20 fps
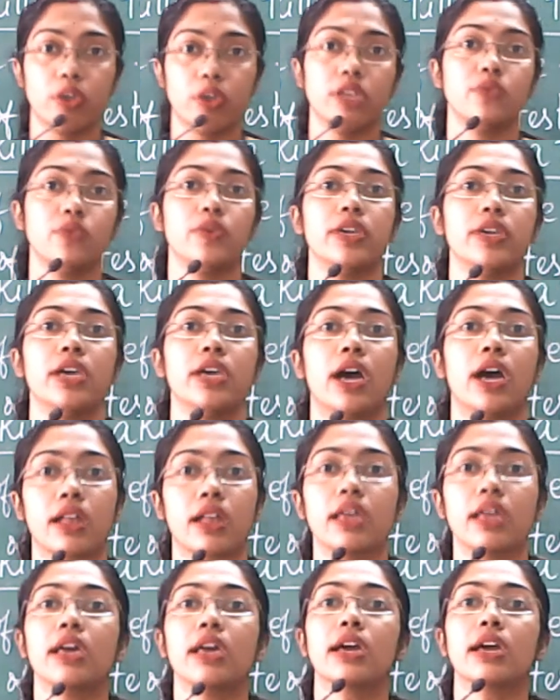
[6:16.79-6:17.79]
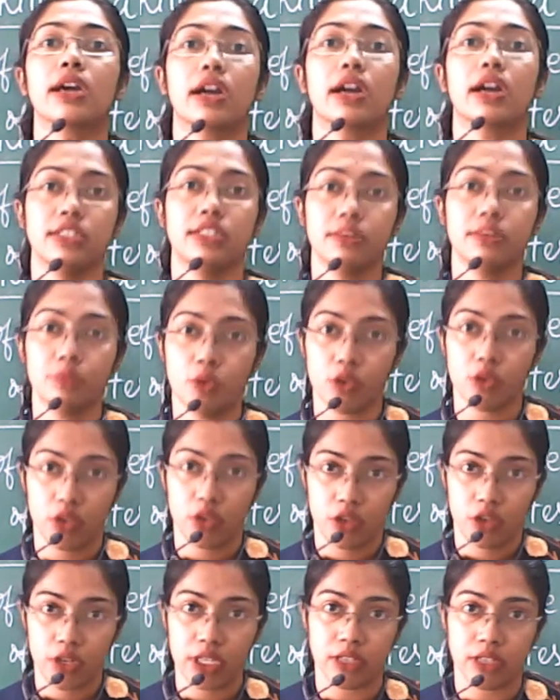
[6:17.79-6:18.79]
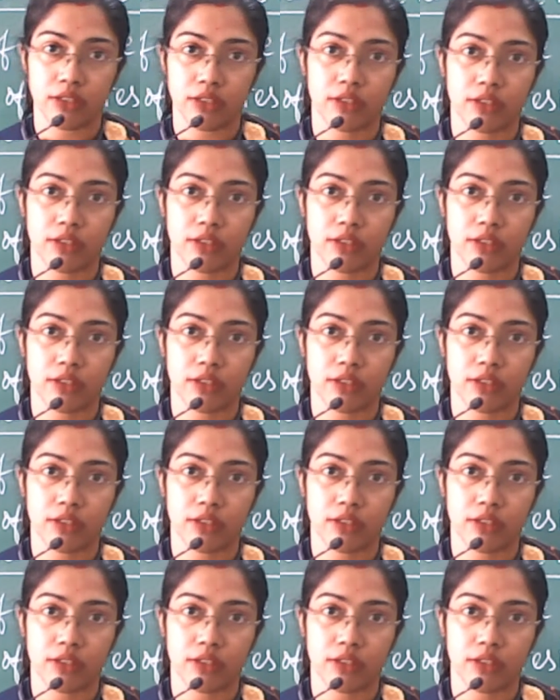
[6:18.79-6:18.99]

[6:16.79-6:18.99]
we are cutting more trees.